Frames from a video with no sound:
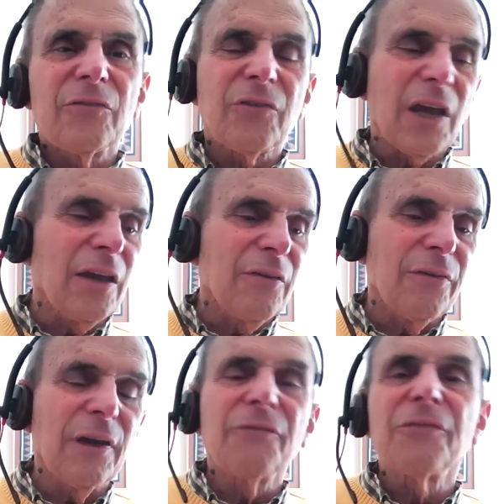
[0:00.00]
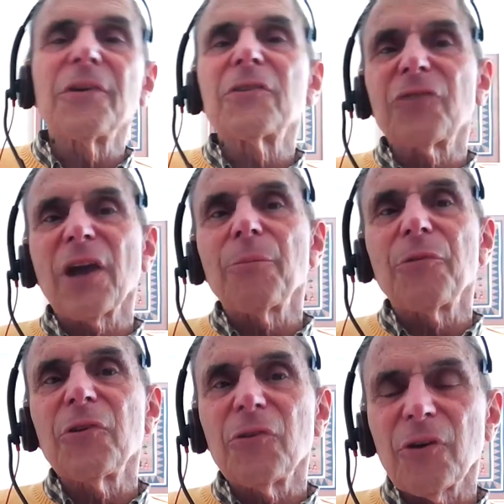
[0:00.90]
Say if, for
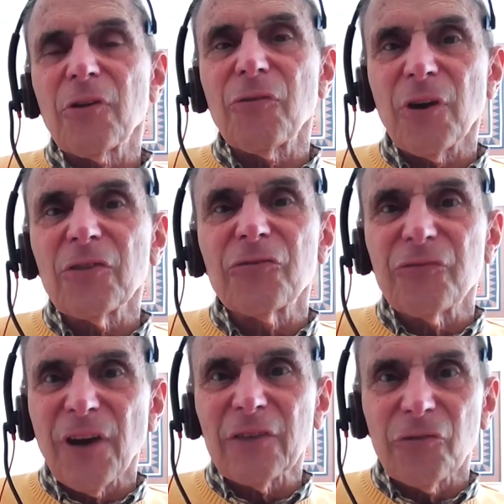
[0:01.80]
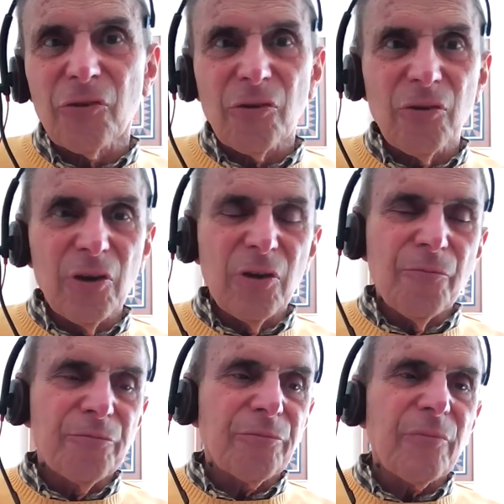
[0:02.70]
example, you're a cross-dresser,
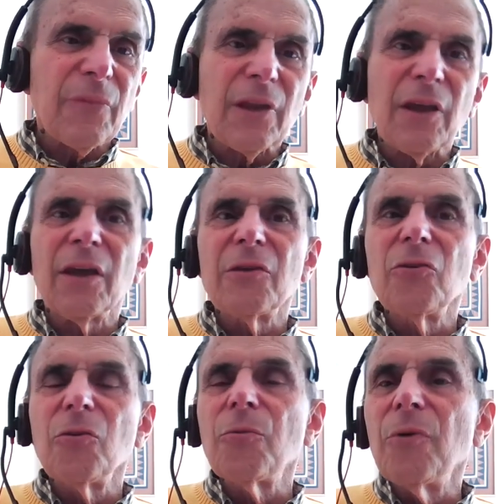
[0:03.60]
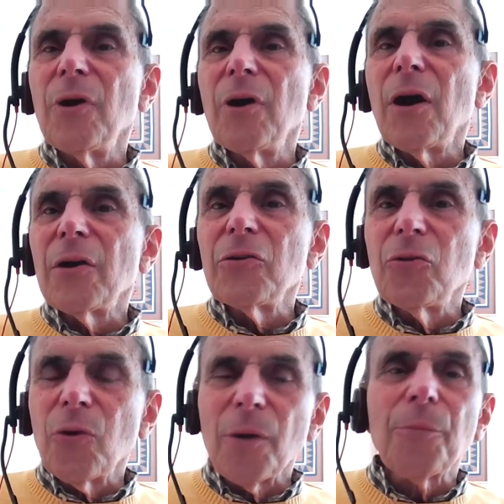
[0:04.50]
and
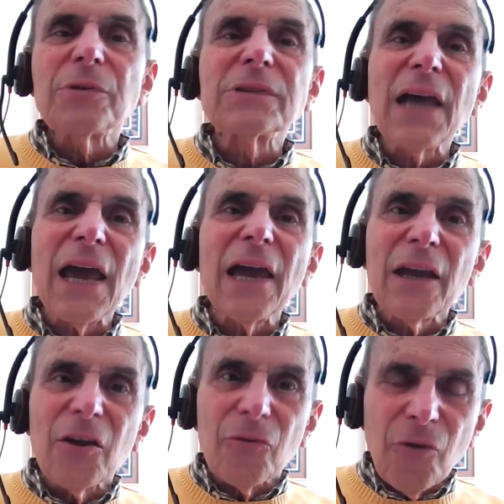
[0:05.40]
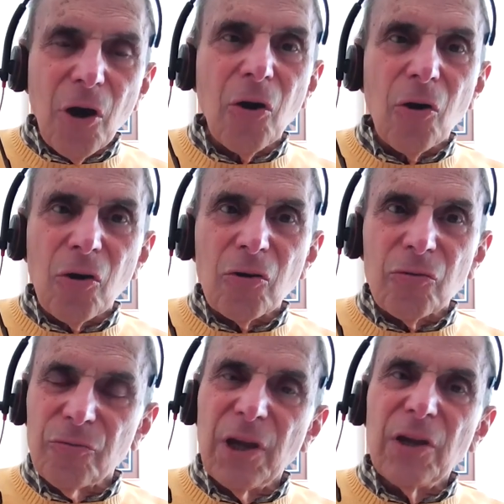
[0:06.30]
you are playing a
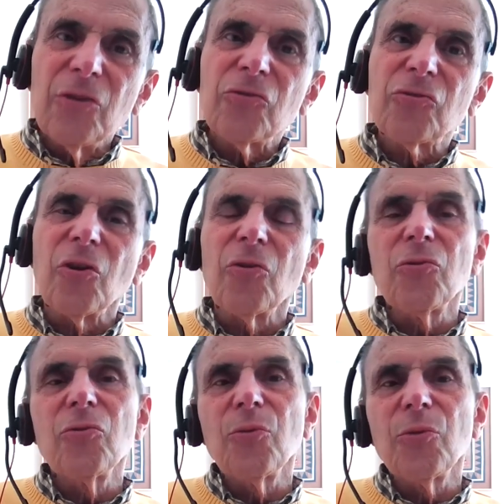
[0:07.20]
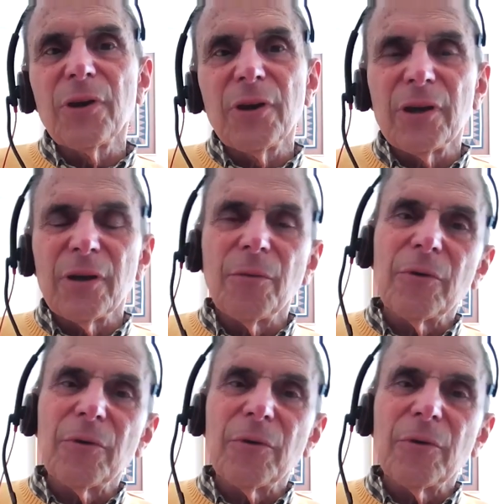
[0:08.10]
role, so you would